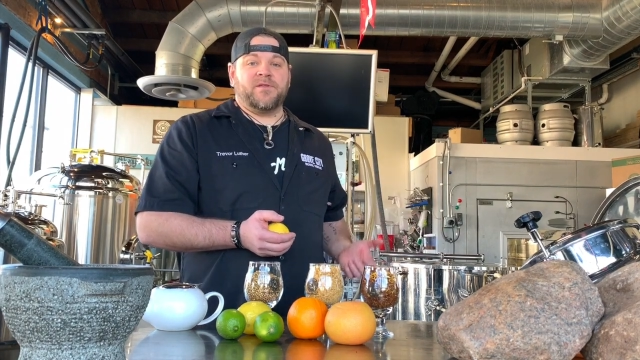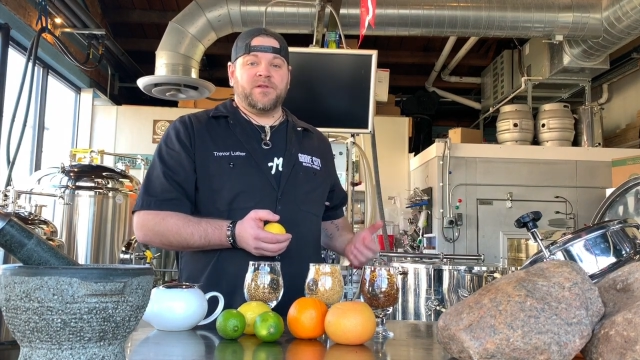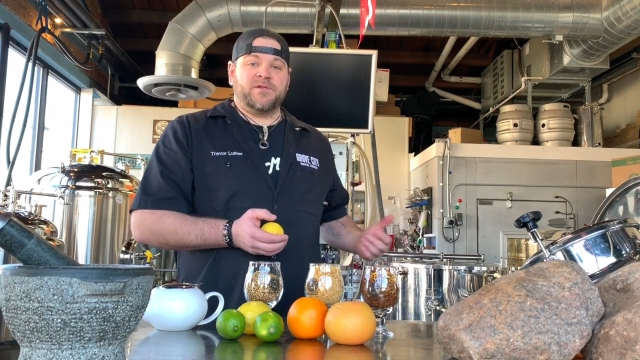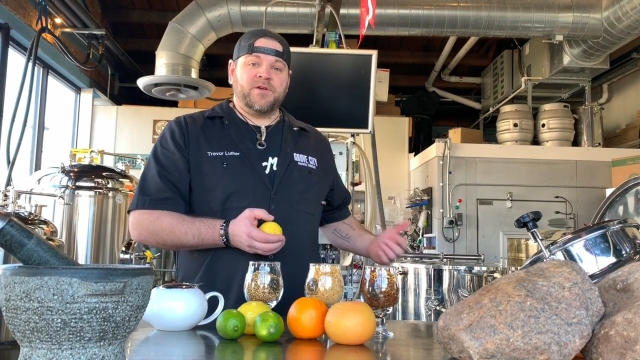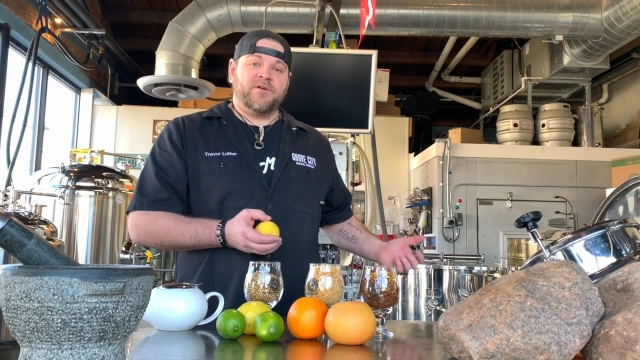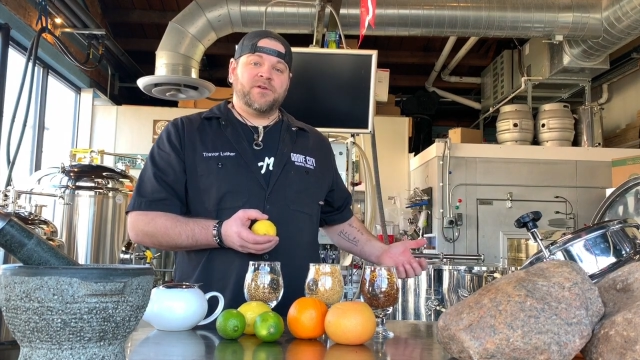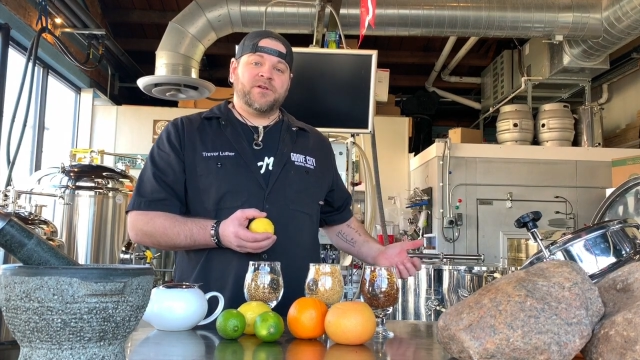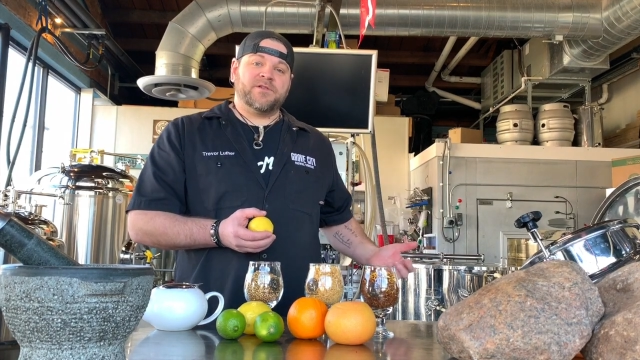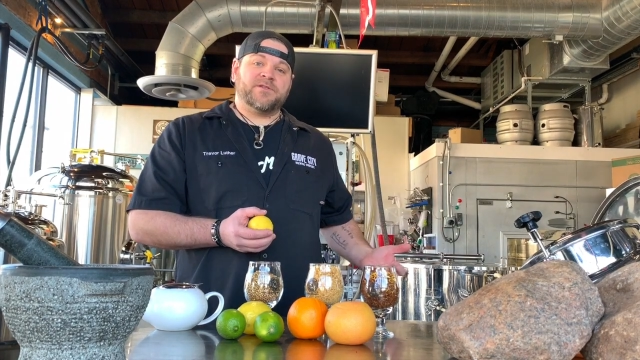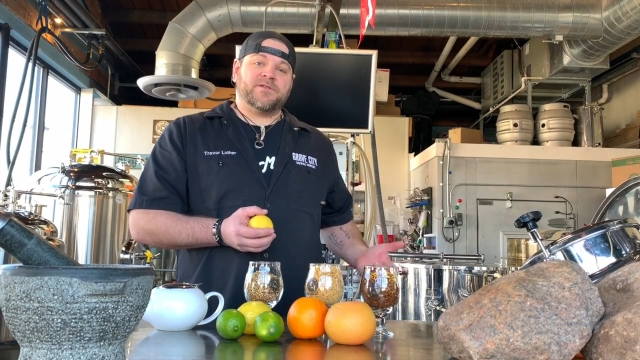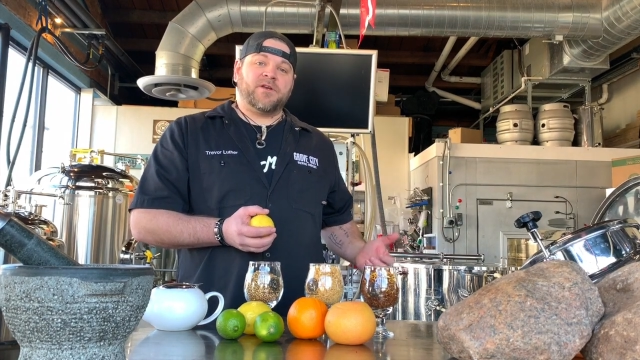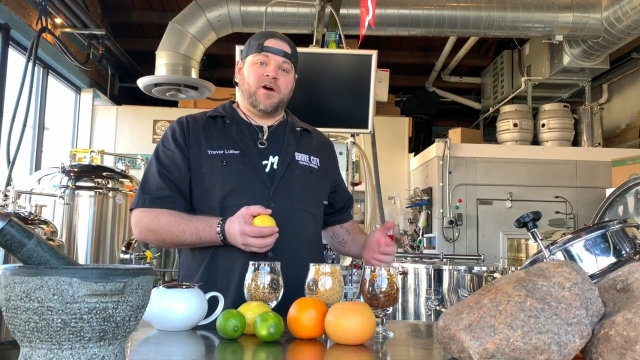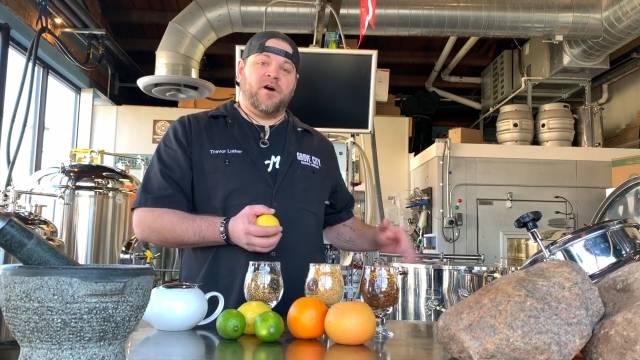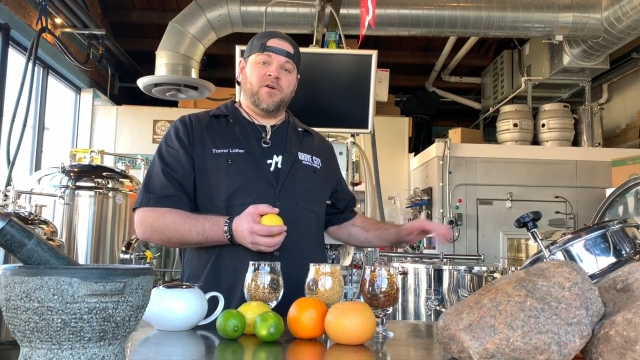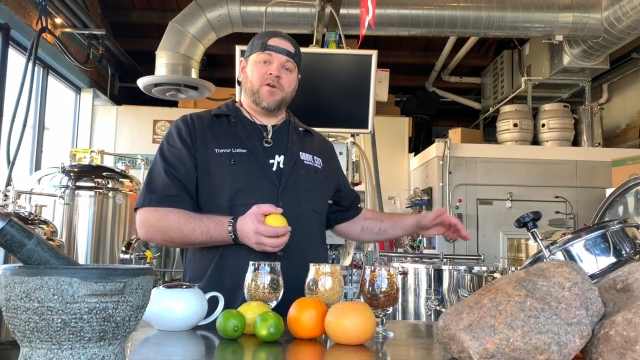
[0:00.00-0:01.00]
the donuts
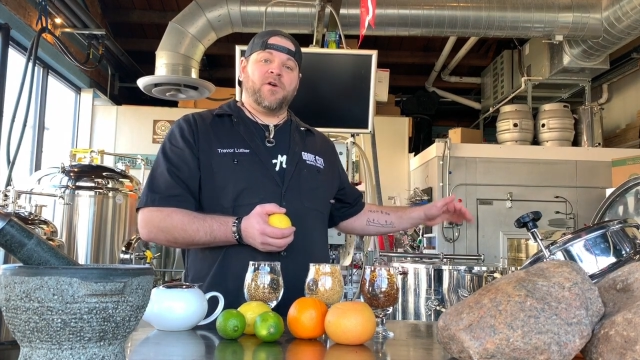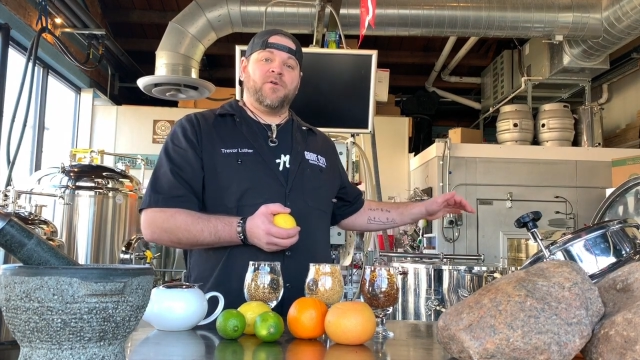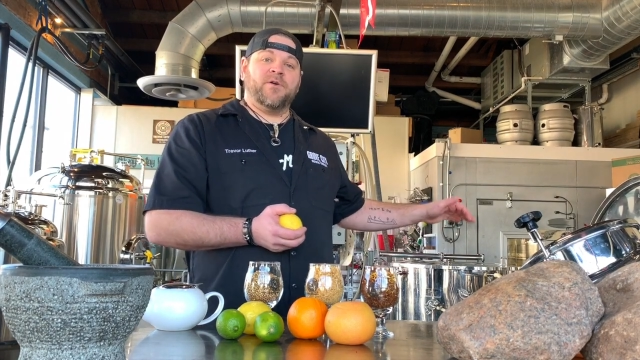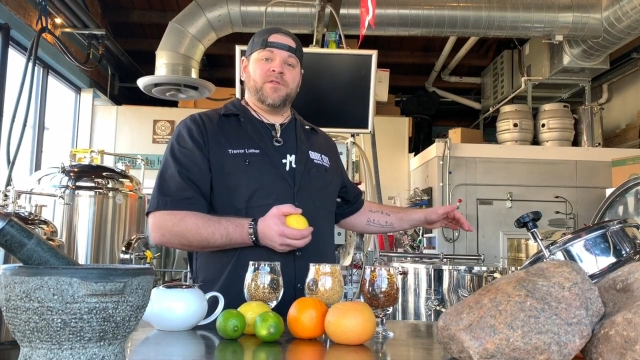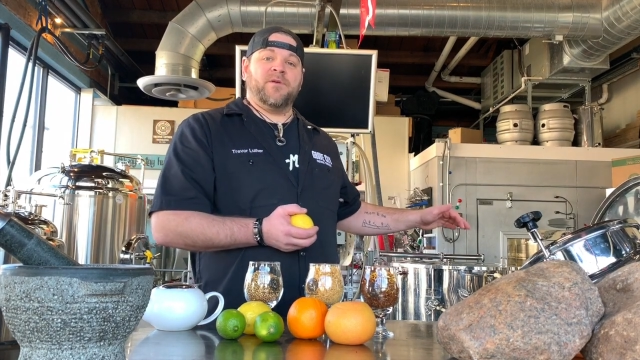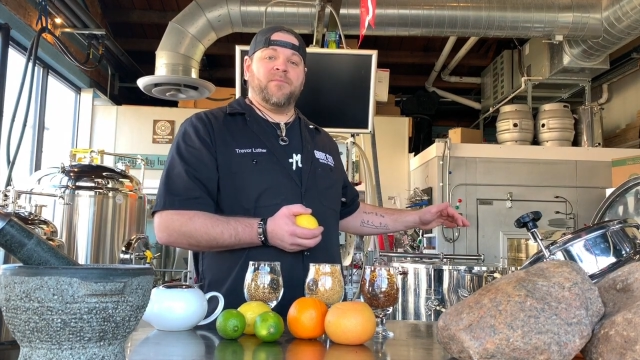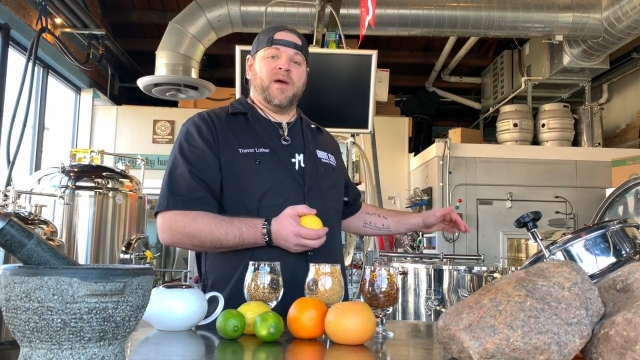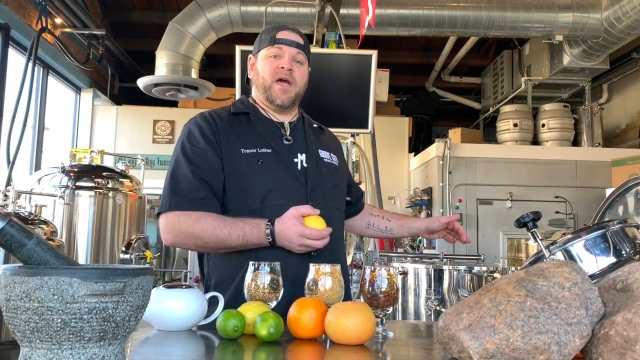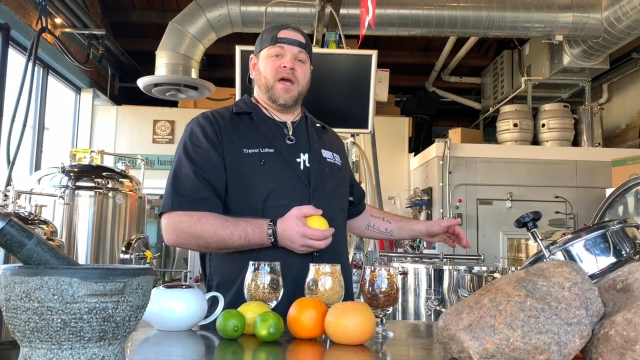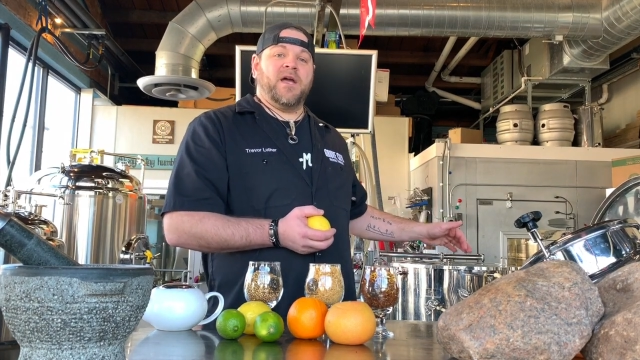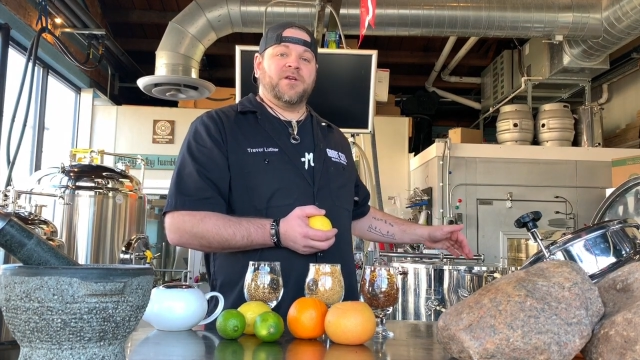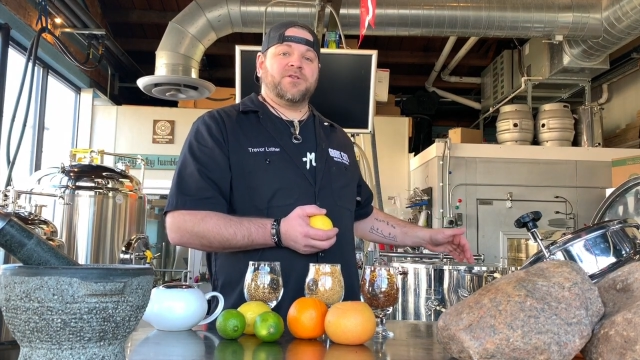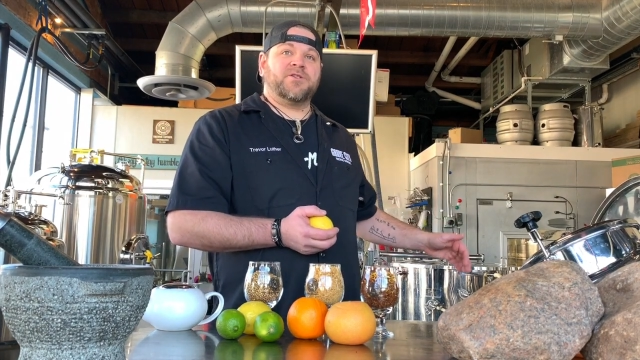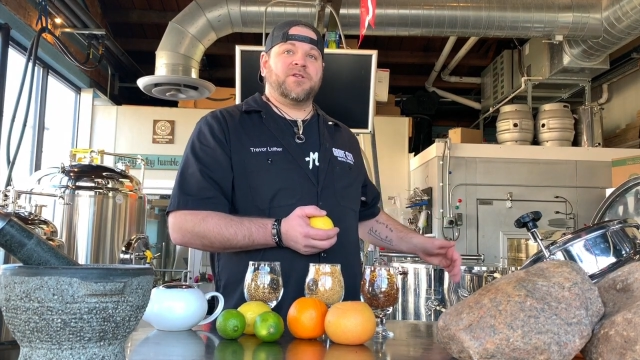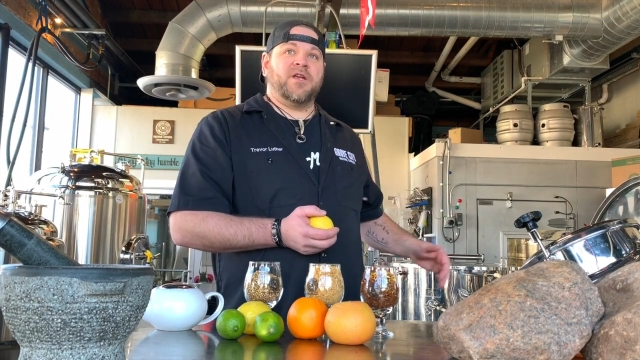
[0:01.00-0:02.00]
all go in the
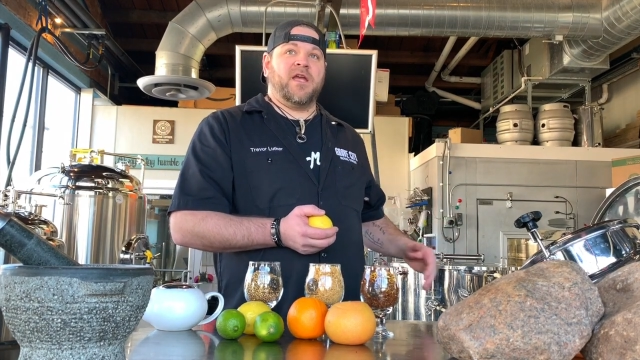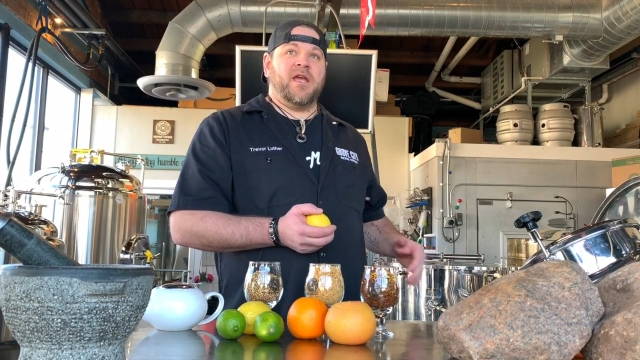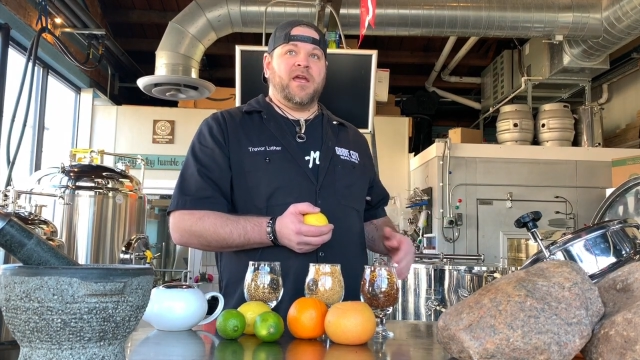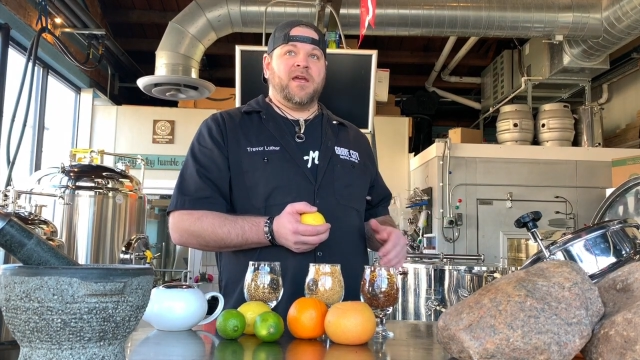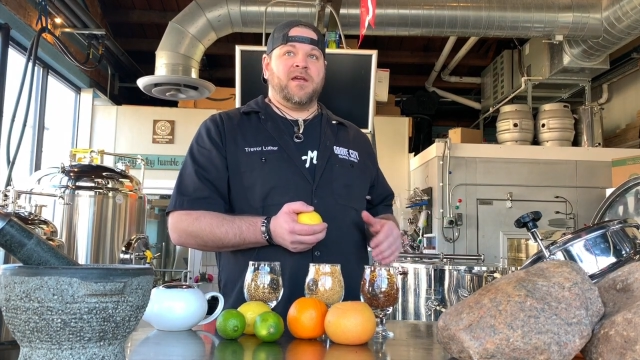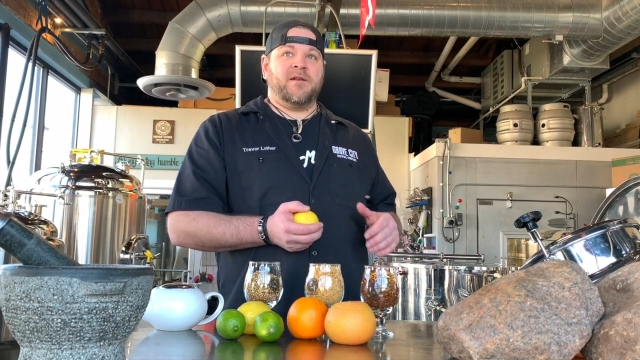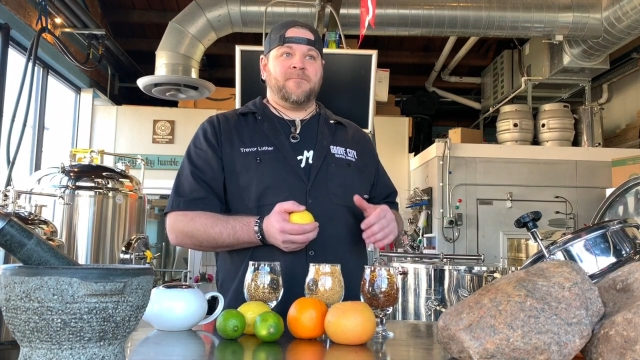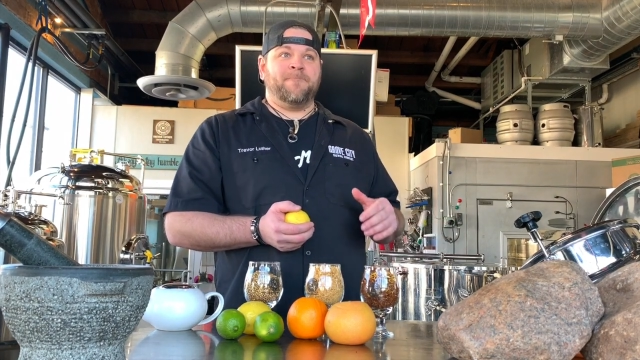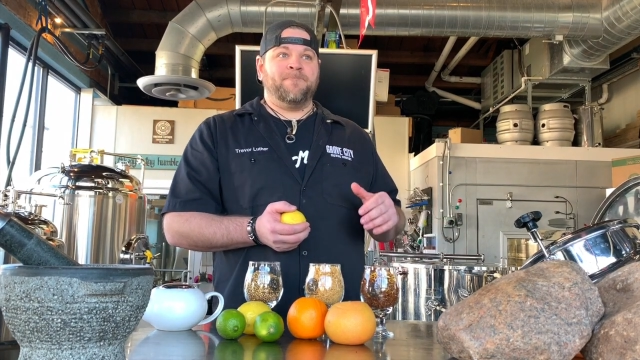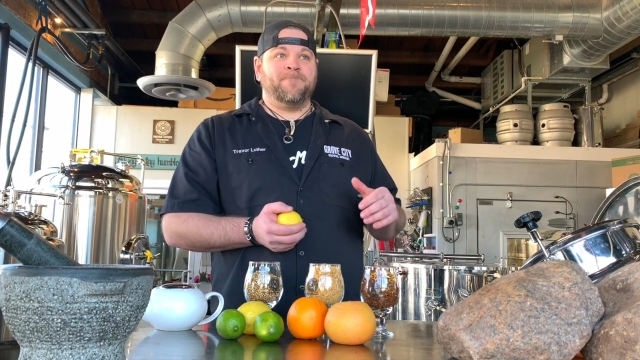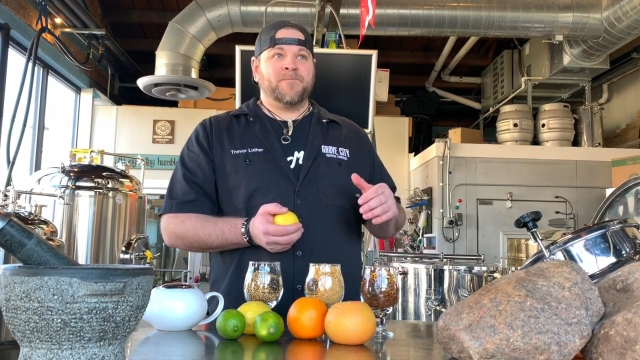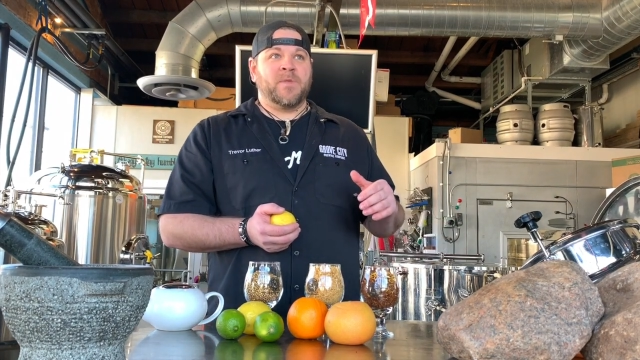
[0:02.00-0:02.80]
mash, and